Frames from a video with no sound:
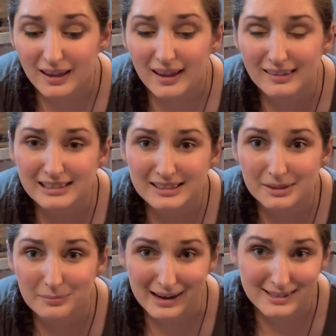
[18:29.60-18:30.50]
at least
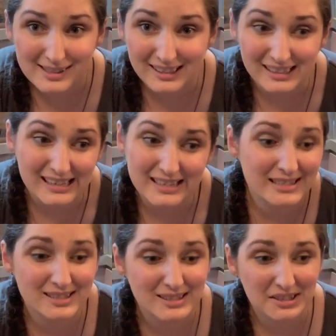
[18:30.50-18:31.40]
in my city,
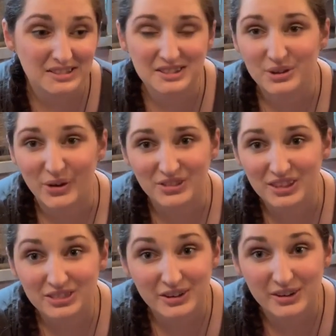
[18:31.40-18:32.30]
it's it's not
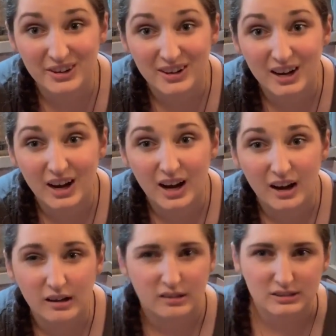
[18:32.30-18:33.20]
that they're
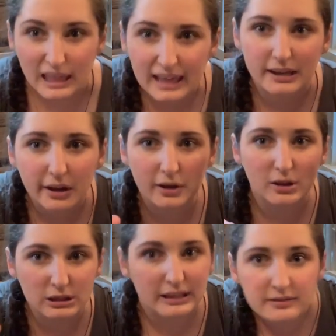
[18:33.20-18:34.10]
like
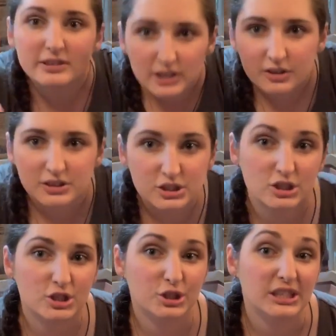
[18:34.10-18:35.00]
living on the
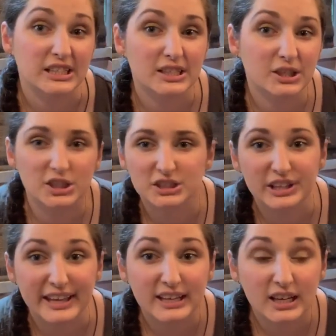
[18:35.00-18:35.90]
street or
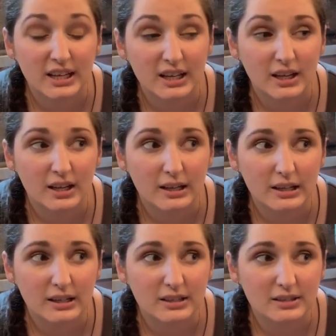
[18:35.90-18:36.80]
like,
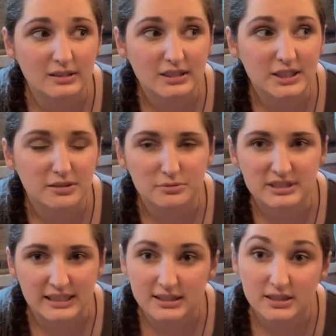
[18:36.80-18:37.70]
you know,
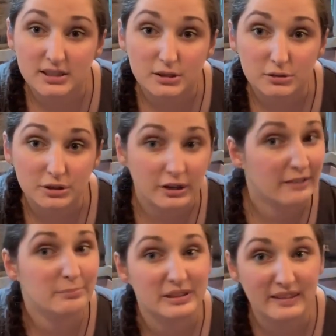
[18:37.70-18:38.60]
destitute or
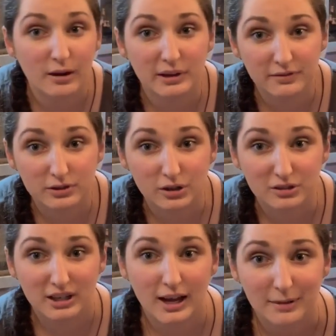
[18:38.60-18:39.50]
have been that way for a long
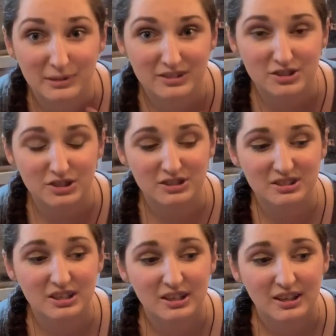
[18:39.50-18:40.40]
time. It's
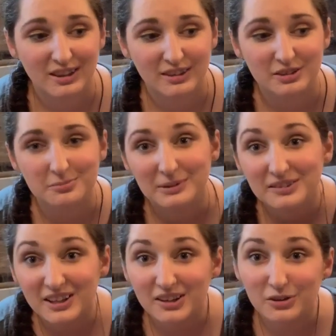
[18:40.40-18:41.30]
just, there's been
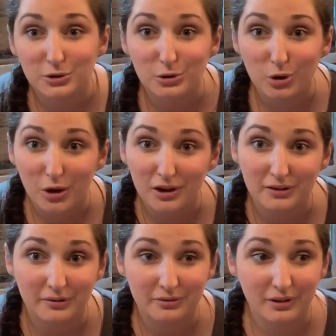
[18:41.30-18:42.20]
like a lot
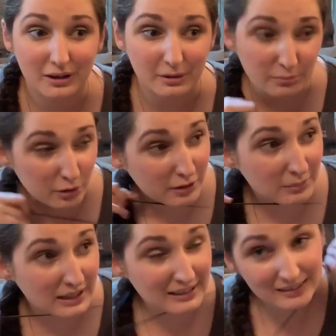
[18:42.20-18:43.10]
of
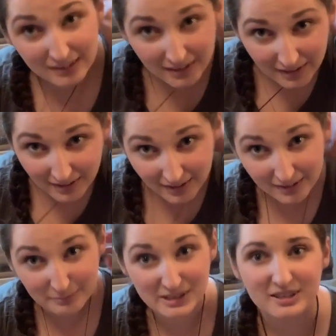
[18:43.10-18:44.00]
unemployment
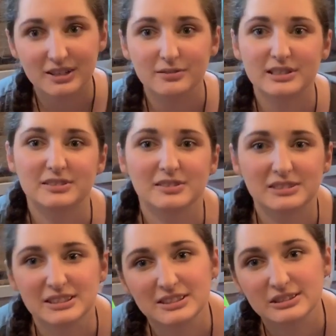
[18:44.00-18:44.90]
in my city
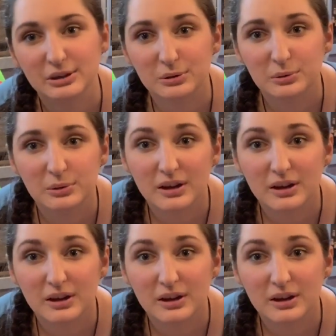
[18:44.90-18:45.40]
recently, so